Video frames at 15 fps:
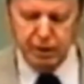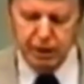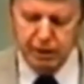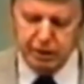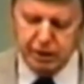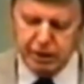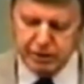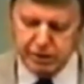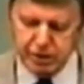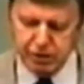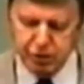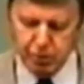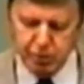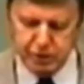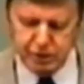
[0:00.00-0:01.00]
And this
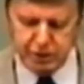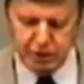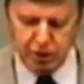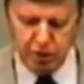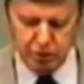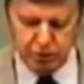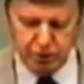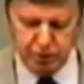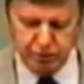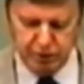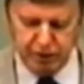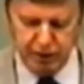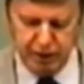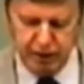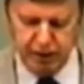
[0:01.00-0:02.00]
is the result of it.